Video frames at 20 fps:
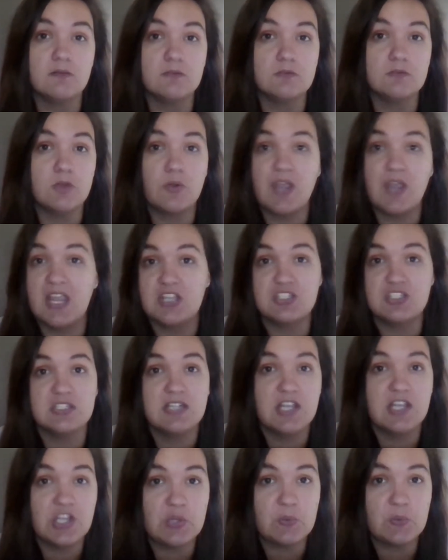location
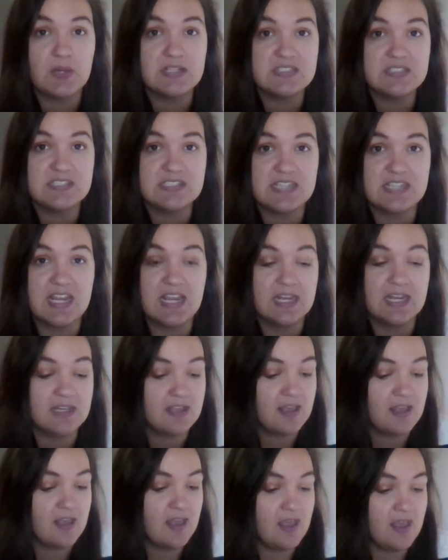that you want to stay
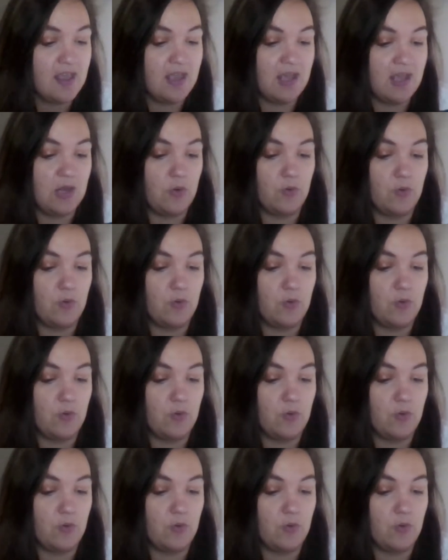in